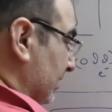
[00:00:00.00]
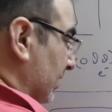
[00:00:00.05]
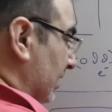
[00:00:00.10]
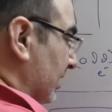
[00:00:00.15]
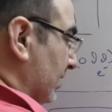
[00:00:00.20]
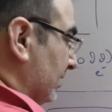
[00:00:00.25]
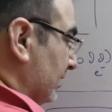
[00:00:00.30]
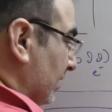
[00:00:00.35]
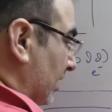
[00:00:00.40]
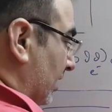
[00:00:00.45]

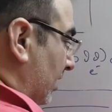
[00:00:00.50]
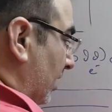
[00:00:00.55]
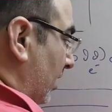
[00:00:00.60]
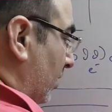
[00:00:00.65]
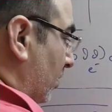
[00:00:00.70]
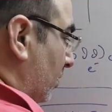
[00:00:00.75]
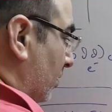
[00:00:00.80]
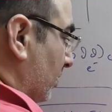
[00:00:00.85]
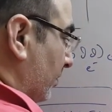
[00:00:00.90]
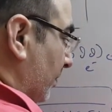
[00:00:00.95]
is a
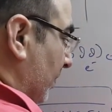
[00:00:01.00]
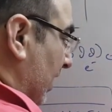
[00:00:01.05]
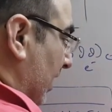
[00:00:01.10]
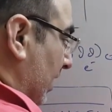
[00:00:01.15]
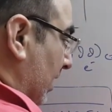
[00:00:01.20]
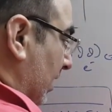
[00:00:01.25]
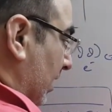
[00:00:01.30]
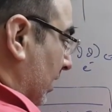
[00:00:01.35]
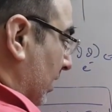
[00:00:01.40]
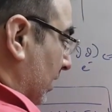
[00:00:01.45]
lone
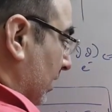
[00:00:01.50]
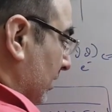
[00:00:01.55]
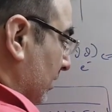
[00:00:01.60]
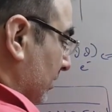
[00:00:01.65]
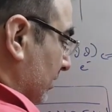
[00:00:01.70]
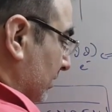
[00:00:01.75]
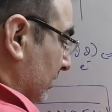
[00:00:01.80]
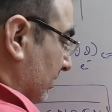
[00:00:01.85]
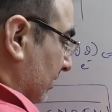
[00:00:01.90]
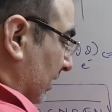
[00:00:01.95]
pair.
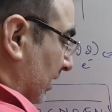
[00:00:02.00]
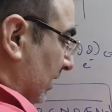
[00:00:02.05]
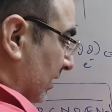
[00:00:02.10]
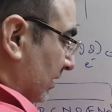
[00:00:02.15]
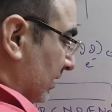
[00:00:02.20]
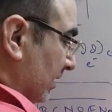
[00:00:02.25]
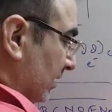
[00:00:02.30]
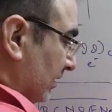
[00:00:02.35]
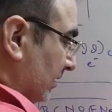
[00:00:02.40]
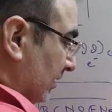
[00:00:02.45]

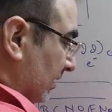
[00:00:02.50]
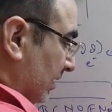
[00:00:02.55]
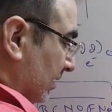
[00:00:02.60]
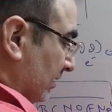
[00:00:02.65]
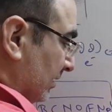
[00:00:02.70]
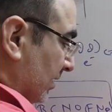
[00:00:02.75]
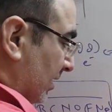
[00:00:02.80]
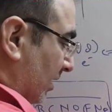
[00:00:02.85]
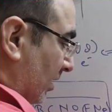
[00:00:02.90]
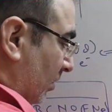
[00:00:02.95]
See, this
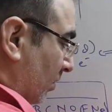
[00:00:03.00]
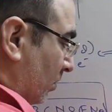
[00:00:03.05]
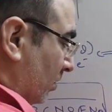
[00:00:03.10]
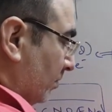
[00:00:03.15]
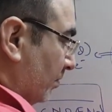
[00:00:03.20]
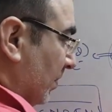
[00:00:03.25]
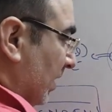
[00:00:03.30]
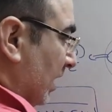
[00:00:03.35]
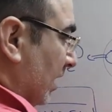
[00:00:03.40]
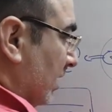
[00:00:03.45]
is a
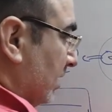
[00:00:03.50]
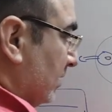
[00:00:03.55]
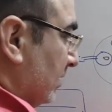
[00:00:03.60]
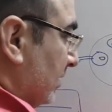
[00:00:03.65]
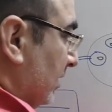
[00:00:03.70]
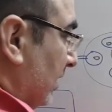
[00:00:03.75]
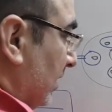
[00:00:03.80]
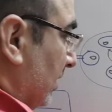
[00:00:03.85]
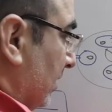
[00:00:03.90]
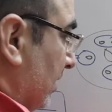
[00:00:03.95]
lone pair.
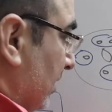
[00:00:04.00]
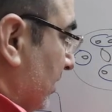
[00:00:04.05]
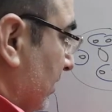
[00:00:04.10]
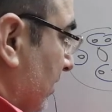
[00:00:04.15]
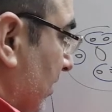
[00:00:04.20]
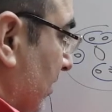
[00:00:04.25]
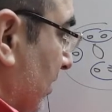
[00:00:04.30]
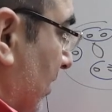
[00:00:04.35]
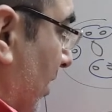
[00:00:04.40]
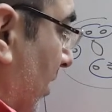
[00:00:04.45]
See, this
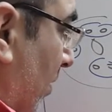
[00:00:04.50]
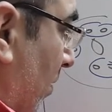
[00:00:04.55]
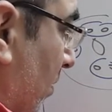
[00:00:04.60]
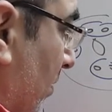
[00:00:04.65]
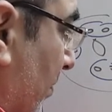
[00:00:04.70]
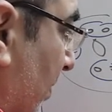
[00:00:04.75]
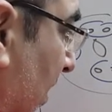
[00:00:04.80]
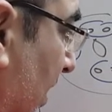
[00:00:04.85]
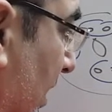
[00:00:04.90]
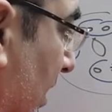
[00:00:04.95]
is a
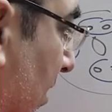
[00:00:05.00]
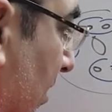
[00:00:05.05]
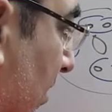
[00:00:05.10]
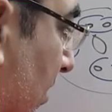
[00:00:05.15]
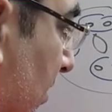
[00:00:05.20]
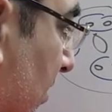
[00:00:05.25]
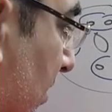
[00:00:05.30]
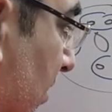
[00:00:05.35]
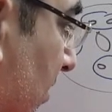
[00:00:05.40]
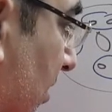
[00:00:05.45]
lone pair.
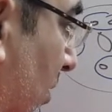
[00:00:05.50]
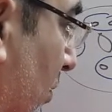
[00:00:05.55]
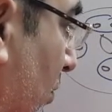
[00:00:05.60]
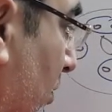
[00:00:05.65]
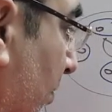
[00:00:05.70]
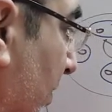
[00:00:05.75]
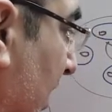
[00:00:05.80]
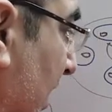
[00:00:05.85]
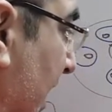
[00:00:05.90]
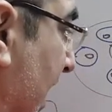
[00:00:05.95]
This is a
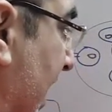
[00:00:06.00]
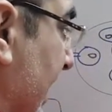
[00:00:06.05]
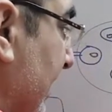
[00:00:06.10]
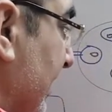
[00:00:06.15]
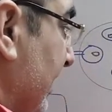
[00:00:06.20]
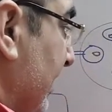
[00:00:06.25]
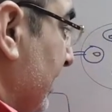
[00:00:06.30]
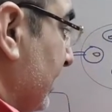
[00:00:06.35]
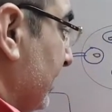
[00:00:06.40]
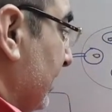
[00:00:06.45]
lone pair,
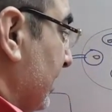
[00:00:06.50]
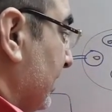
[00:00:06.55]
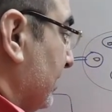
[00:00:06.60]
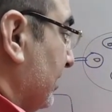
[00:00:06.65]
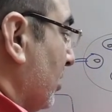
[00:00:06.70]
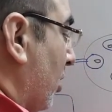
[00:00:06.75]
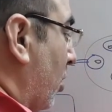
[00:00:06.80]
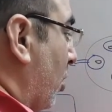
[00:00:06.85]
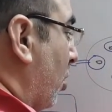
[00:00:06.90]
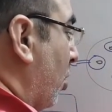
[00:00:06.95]
and this is
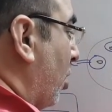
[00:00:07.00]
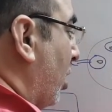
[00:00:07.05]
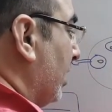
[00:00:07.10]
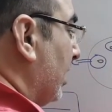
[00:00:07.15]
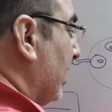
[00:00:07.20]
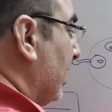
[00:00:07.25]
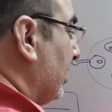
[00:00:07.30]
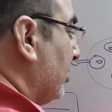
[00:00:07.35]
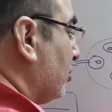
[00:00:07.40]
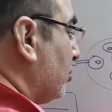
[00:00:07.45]
the
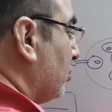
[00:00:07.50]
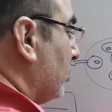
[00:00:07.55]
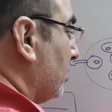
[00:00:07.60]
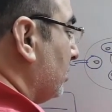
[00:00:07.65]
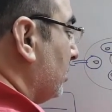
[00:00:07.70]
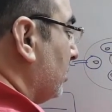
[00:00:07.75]
odd electron.